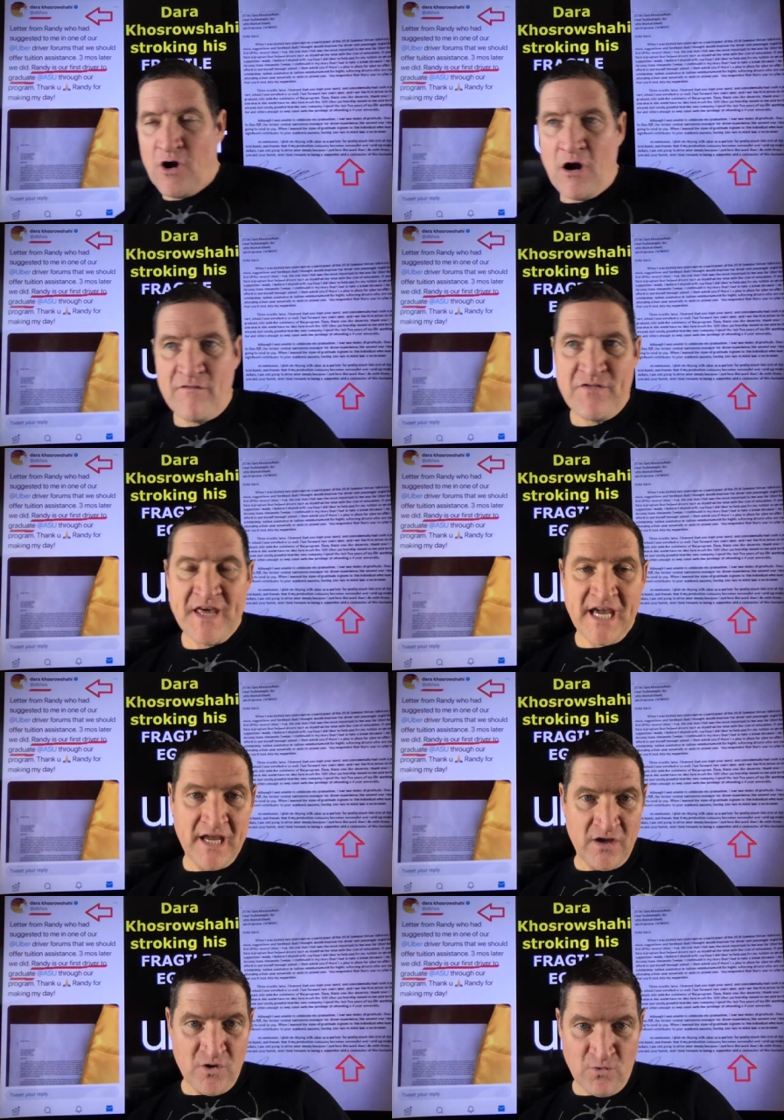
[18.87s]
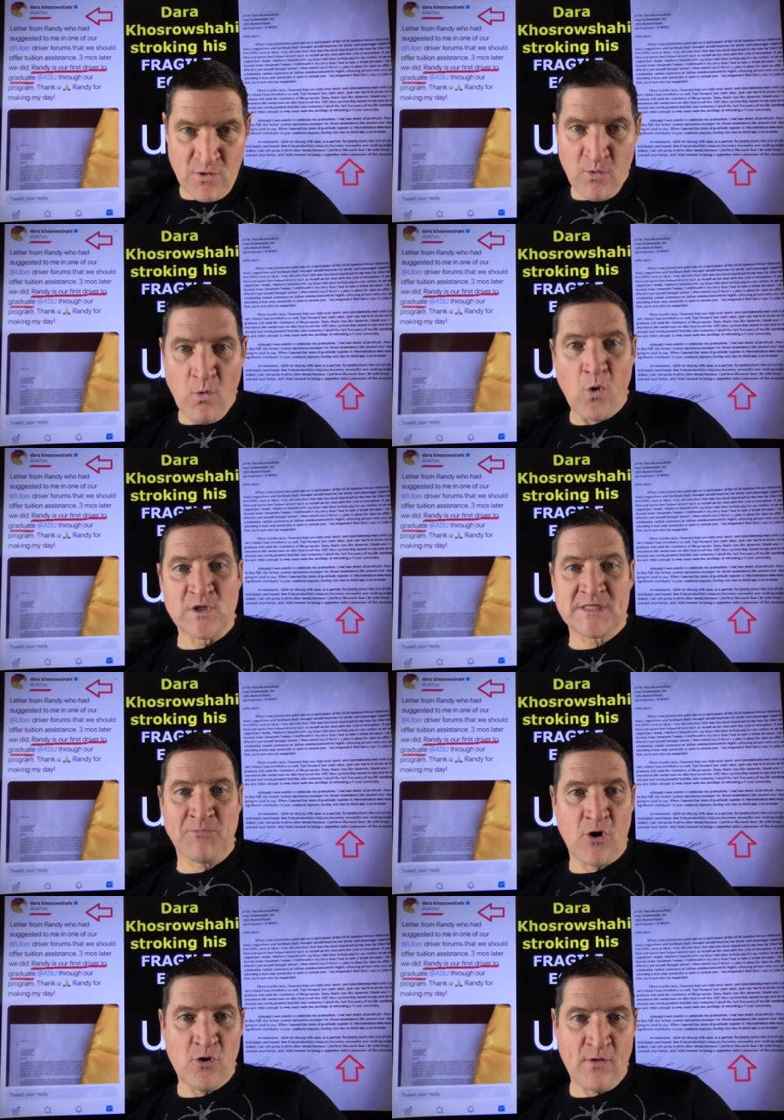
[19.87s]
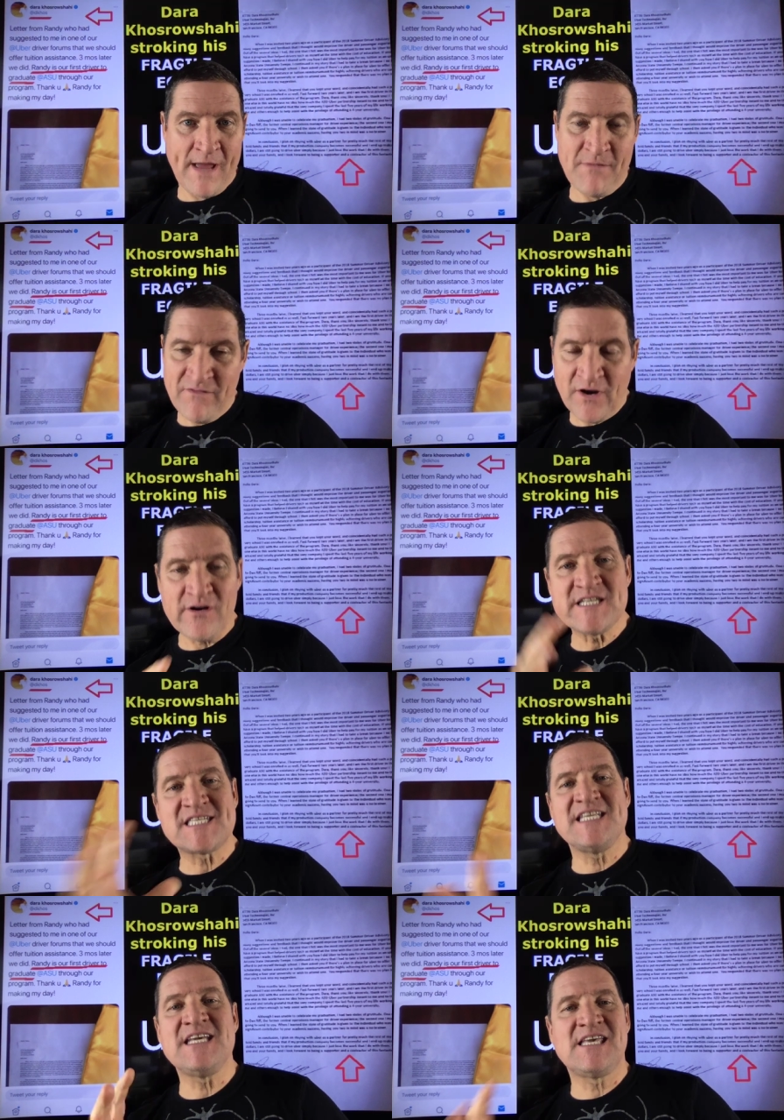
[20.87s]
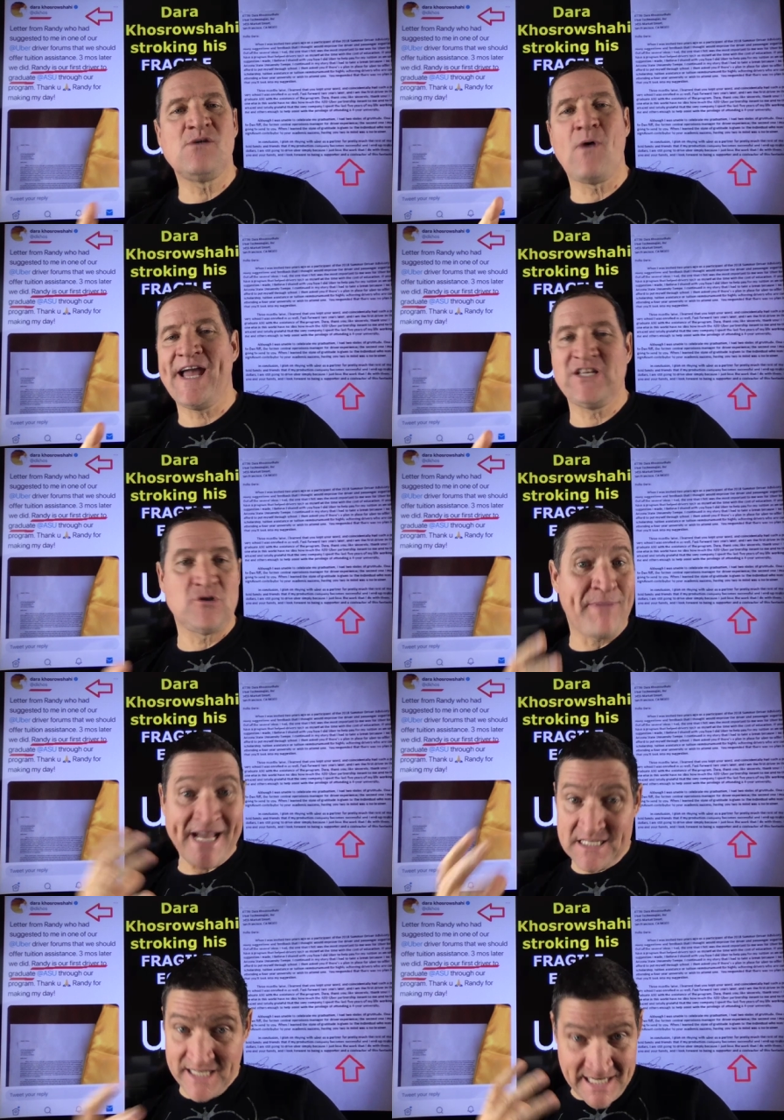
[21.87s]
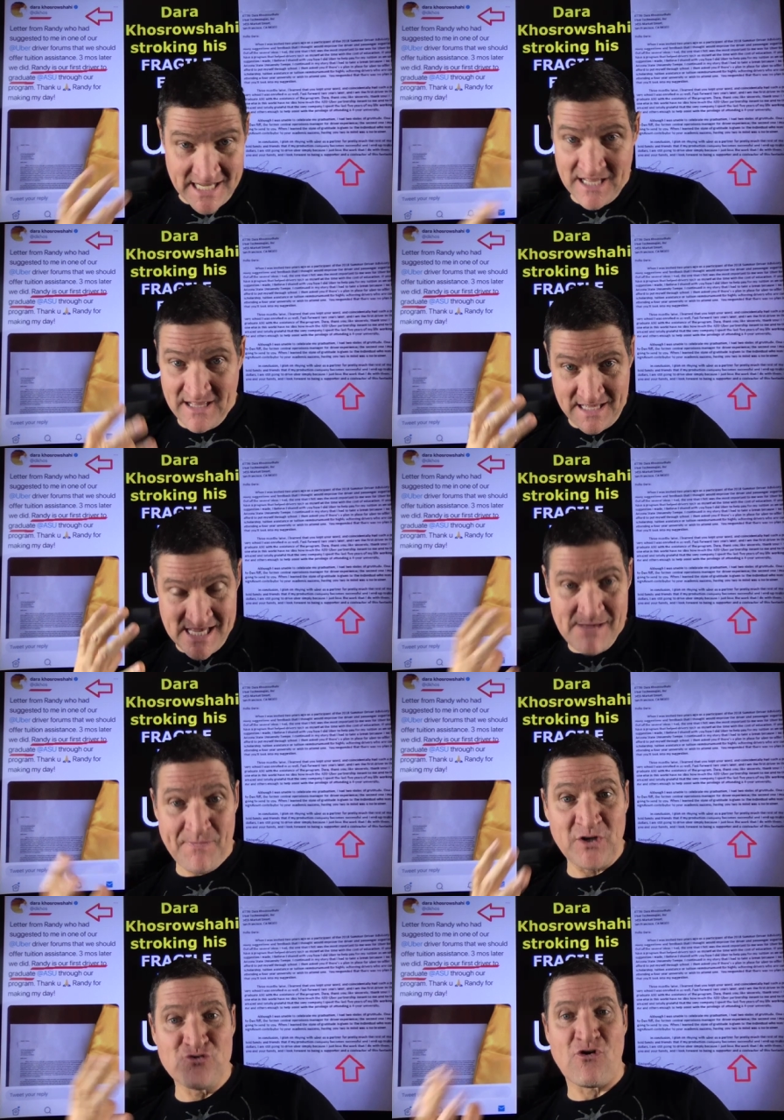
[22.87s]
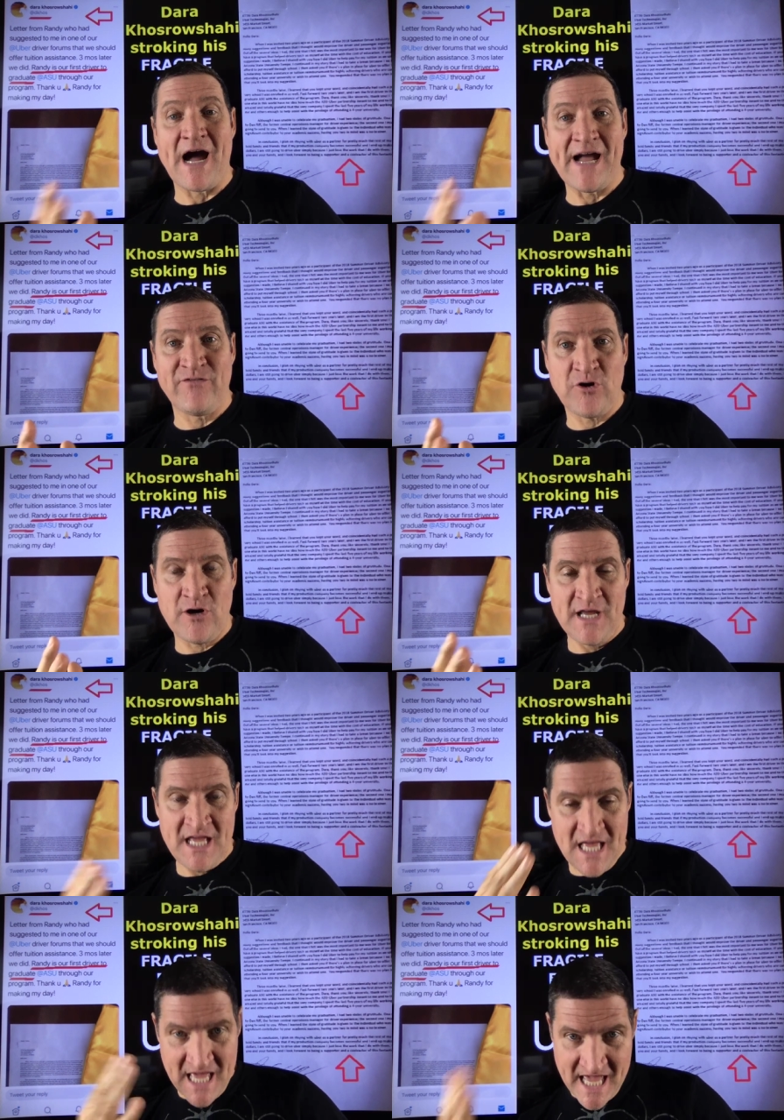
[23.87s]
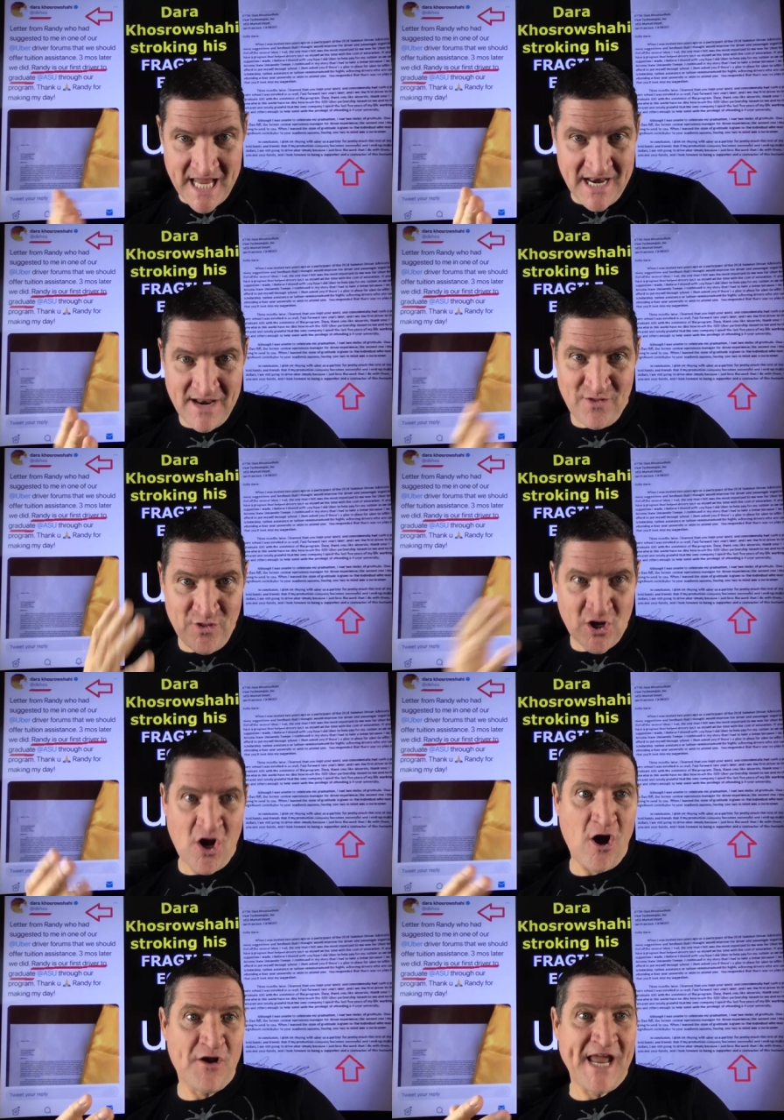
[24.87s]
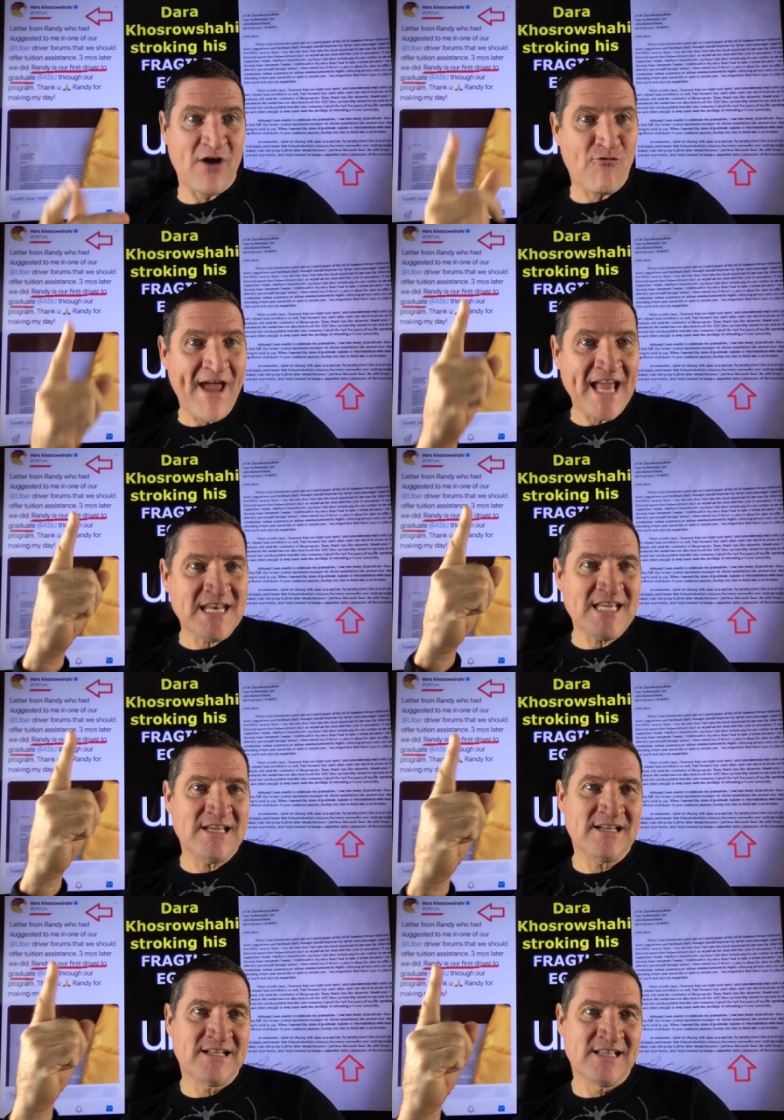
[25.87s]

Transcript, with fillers: of their rewards program, a very sneaky way to basically keep a driver in the car. Now, Randy